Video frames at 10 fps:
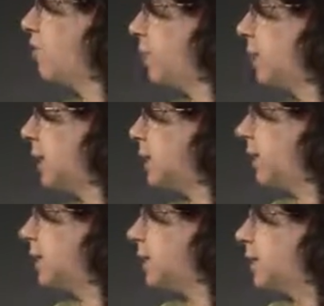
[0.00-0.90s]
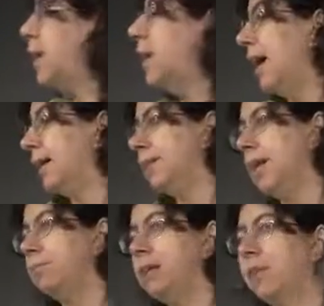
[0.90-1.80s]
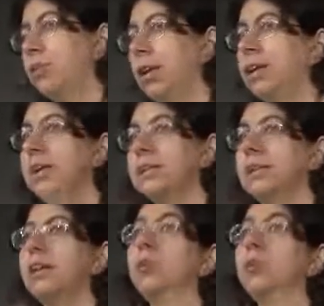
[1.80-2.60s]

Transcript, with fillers: from that space. At the same time, you can easily